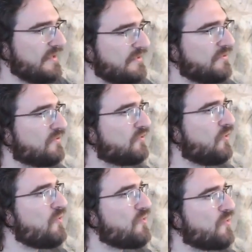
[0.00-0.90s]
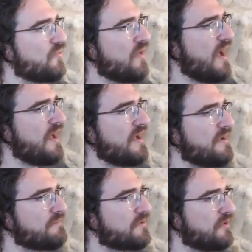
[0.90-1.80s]
So
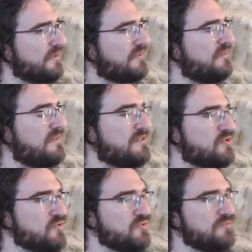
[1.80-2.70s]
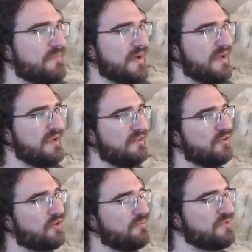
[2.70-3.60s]
I'm connected to my
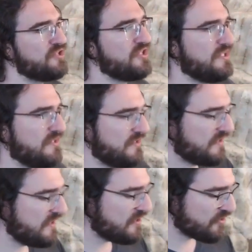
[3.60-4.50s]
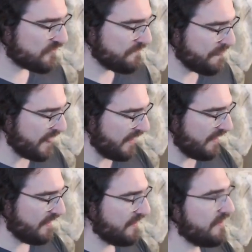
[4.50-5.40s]
Docker machine here.
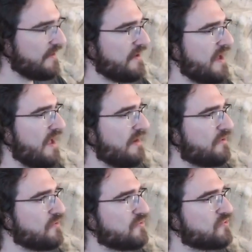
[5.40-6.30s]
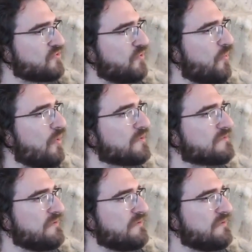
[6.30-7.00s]
I'll go to the Wordsmith